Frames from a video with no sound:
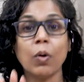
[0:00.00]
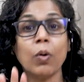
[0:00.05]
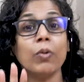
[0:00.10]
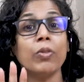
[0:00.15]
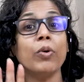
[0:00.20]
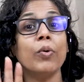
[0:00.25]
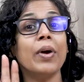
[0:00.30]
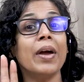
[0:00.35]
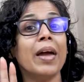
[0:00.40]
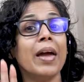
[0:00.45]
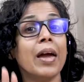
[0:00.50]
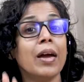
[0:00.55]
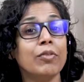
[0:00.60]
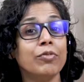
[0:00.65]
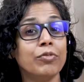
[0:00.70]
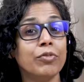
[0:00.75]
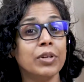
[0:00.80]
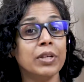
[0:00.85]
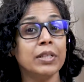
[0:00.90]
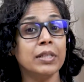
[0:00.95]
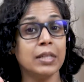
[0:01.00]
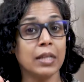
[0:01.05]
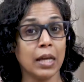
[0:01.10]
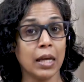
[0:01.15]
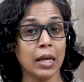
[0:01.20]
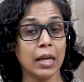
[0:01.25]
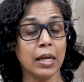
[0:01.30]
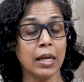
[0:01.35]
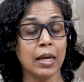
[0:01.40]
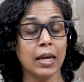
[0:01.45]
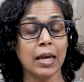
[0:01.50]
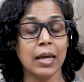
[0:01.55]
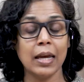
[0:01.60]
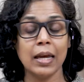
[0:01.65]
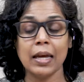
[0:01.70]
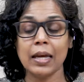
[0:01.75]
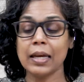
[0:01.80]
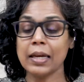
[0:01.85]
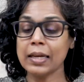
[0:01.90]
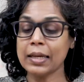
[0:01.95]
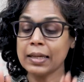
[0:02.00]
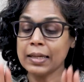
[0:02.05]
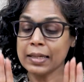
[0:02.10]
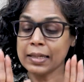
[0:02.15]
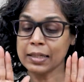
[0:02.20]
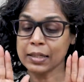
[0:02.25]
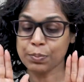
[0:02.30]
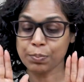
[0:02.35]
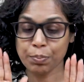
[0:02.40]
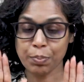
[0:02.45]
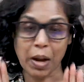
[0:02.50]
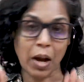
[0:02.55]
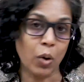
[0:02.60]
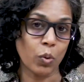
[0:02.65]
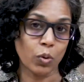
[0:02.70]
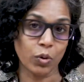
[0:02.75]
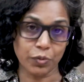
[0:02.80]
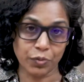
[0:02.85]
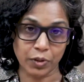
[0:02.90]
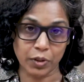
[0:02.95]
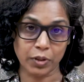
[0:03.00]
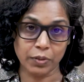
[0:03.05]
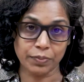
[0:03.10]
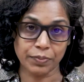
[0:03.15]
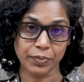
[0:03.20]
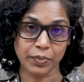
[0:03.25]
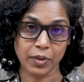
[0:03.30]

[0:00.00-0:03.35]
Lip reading: although every day is powerful,